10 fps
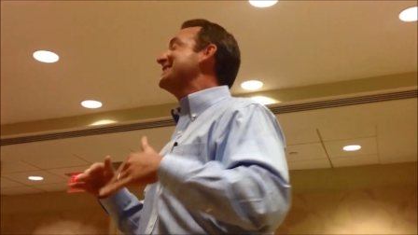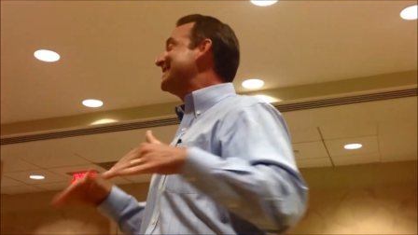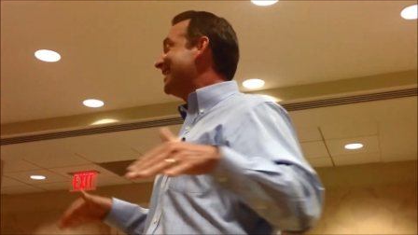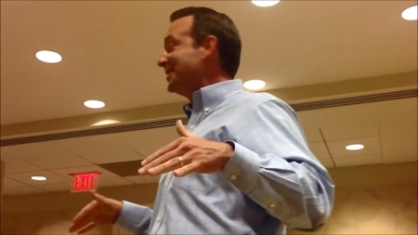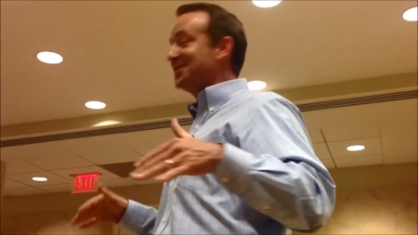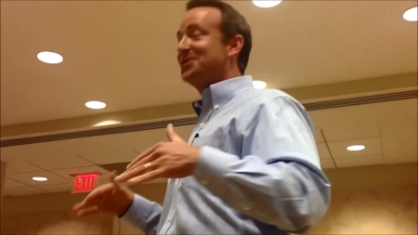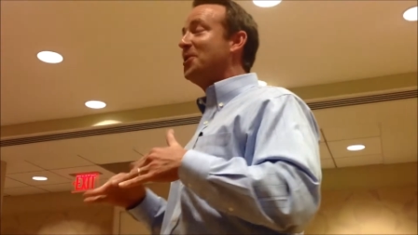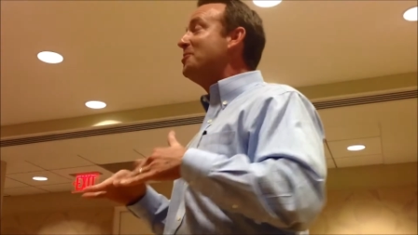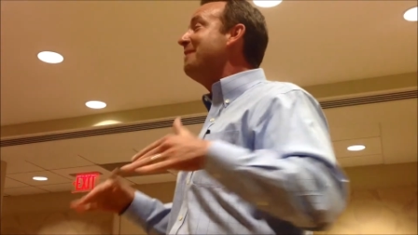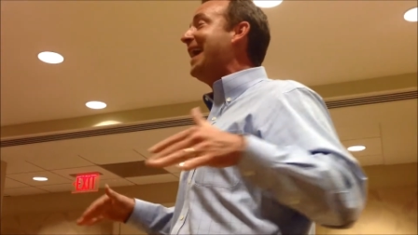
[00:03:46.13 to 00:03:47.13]
to suck
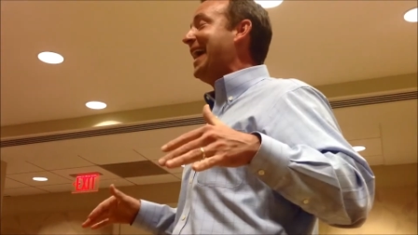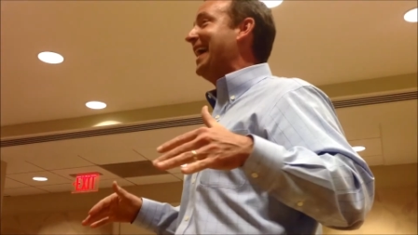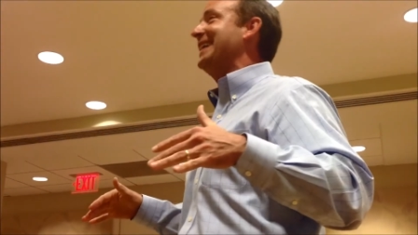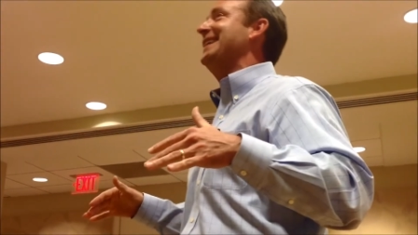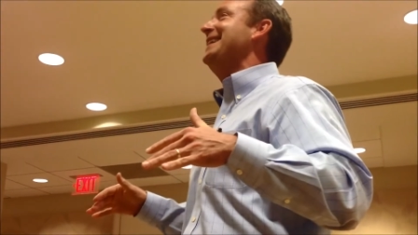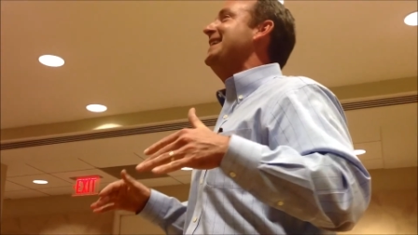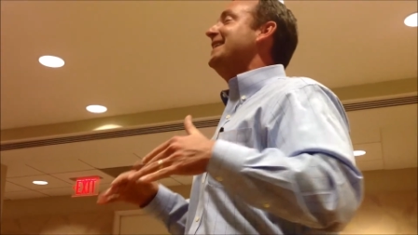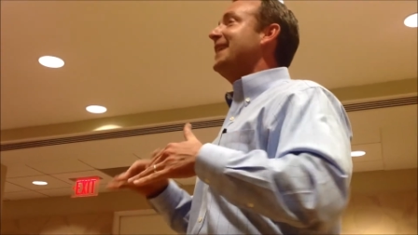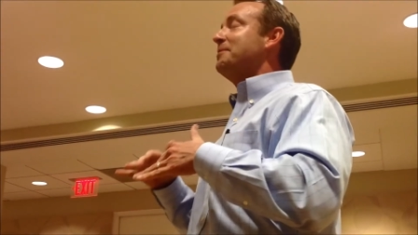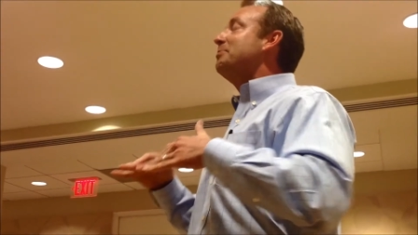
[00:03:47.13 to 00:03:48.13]
so
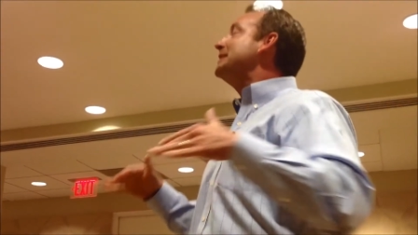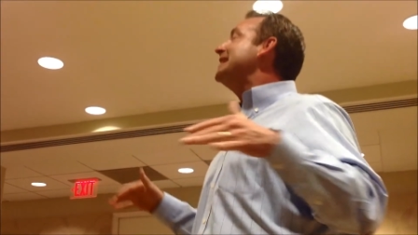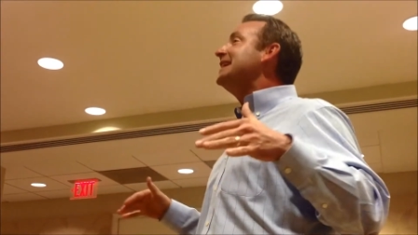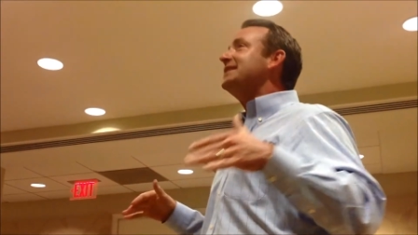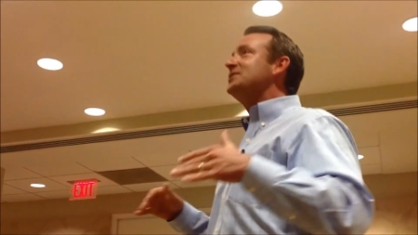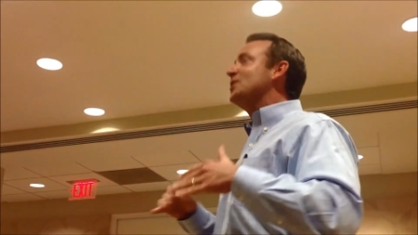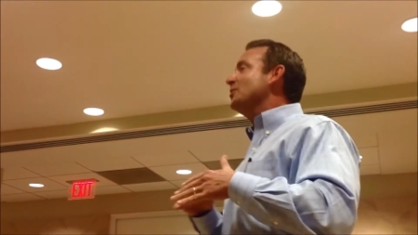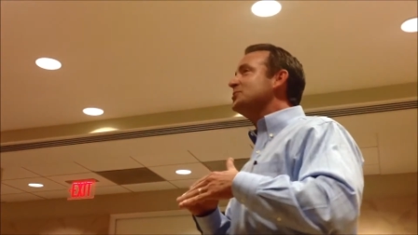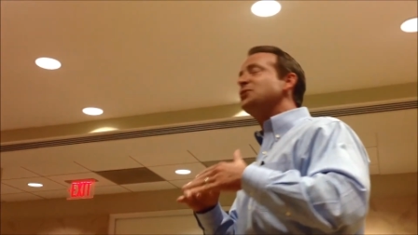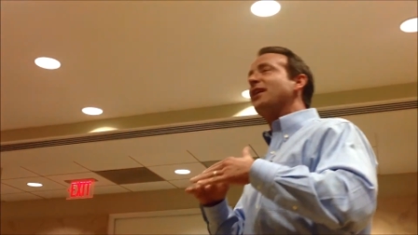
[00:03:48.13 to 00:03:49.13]
bad. Like, please
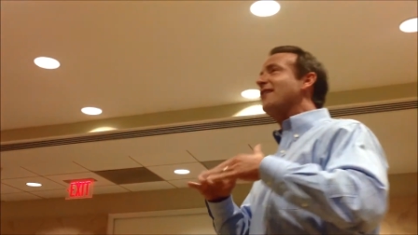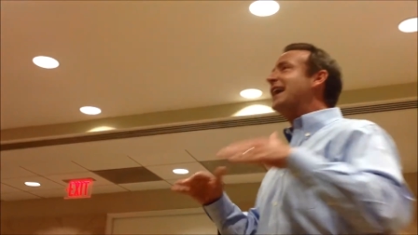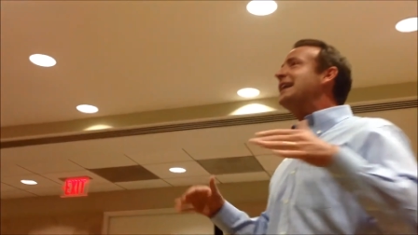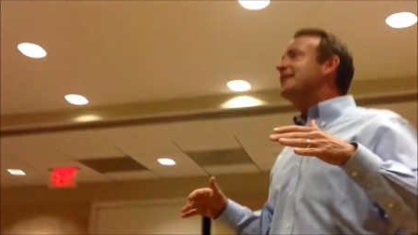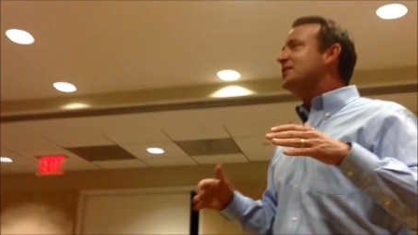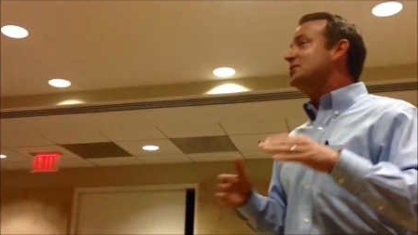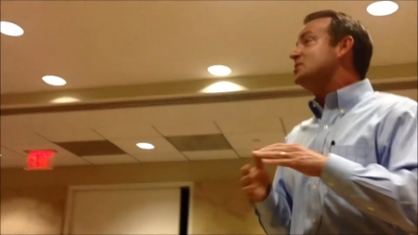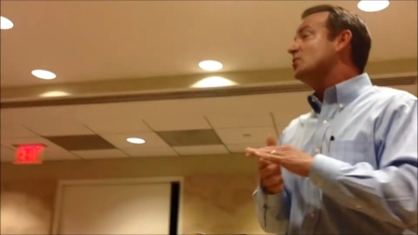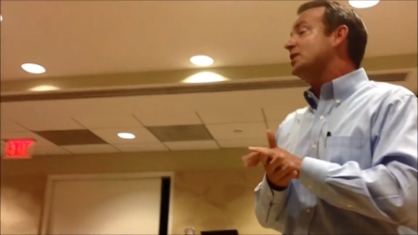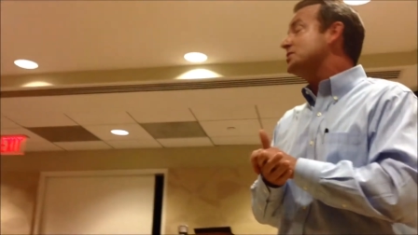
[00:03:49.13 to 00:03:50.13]
don't share any of those
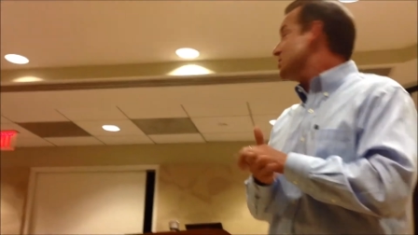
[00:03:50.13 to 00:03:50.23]
stories.